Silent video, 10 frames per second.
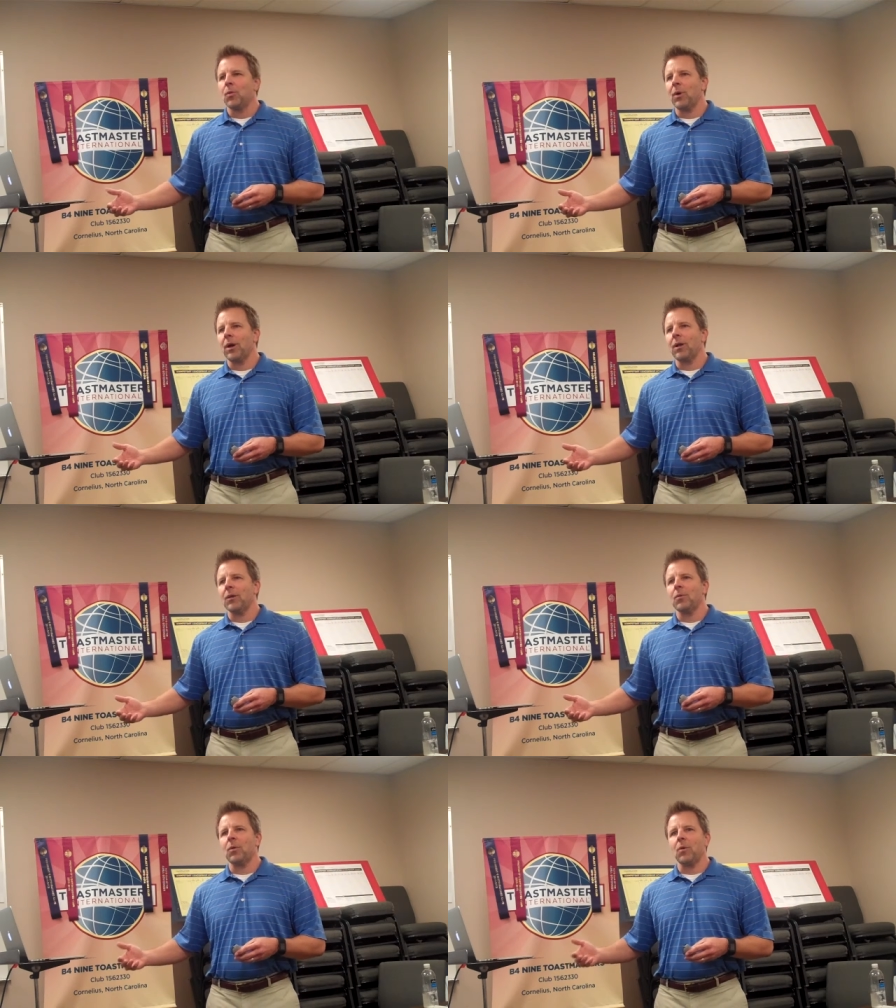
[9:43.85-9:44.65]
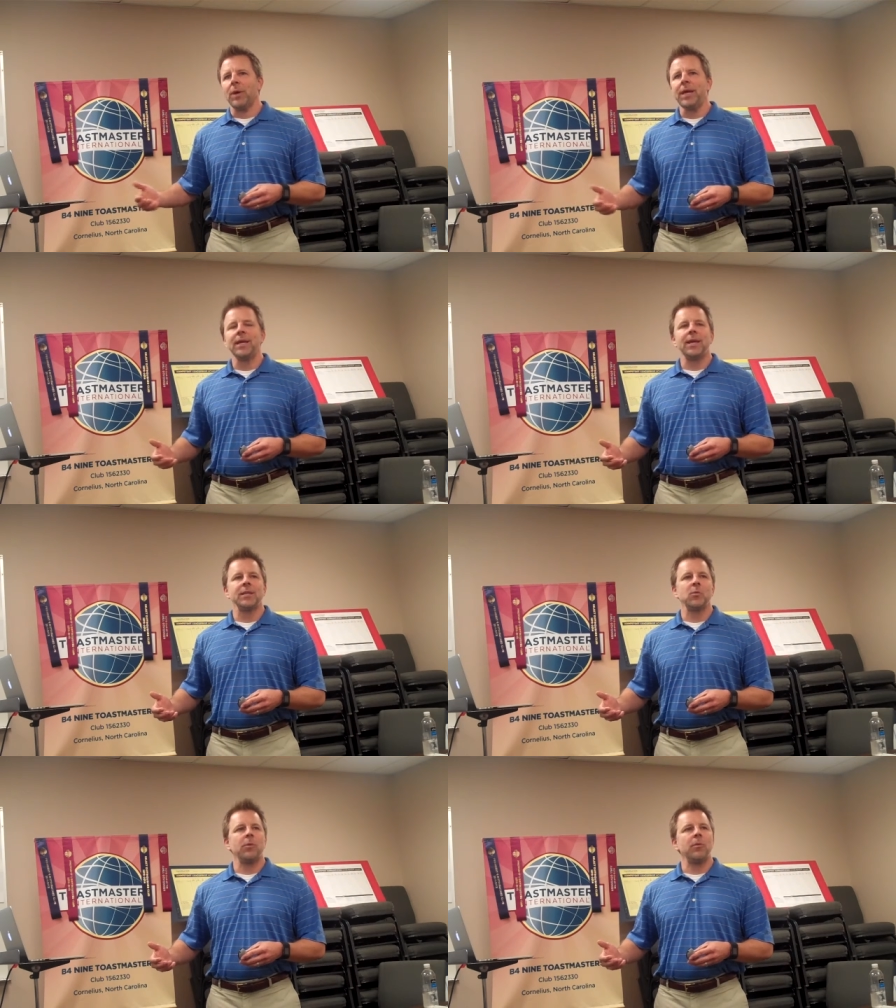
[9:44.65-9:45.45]
Well, what we did
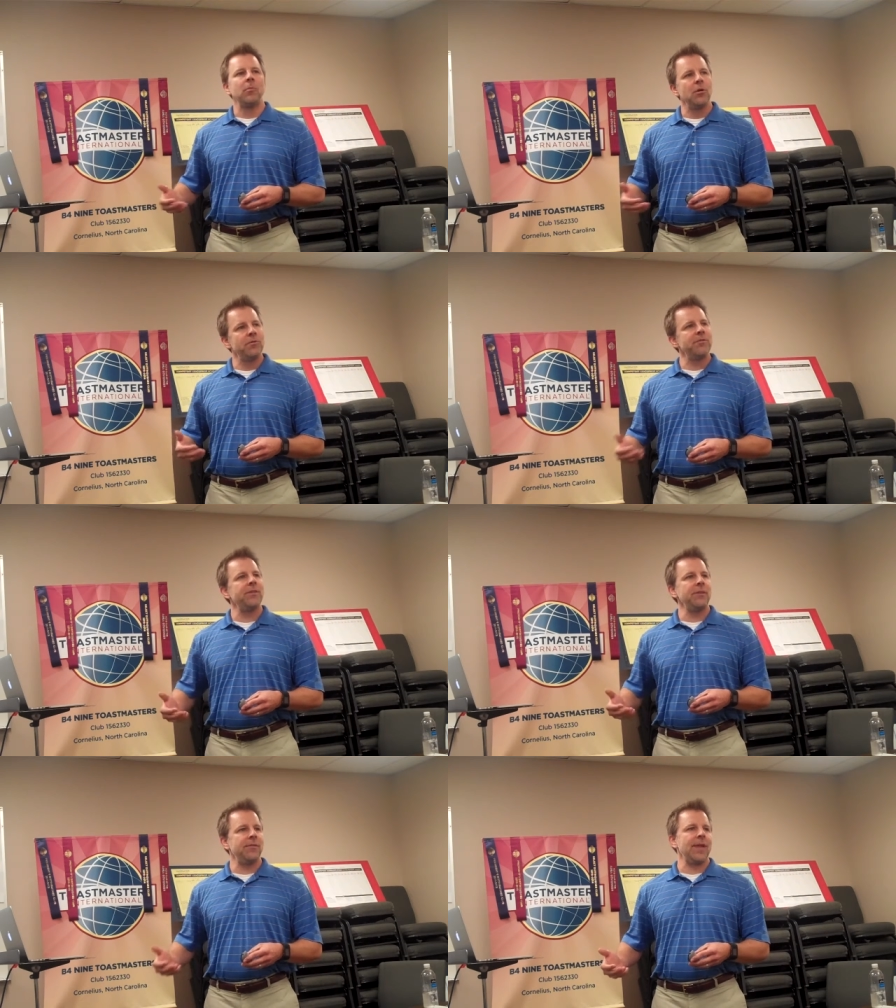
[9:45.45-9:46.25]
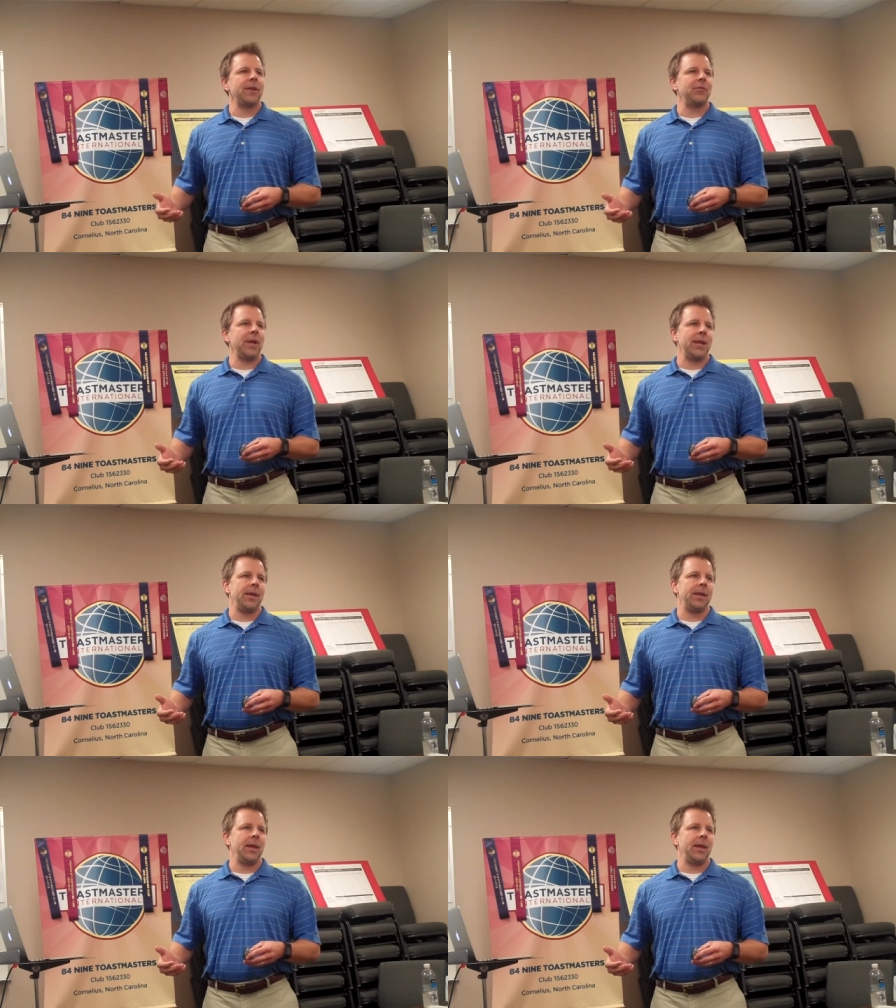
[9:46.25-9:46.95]
is we removed the fee for that training,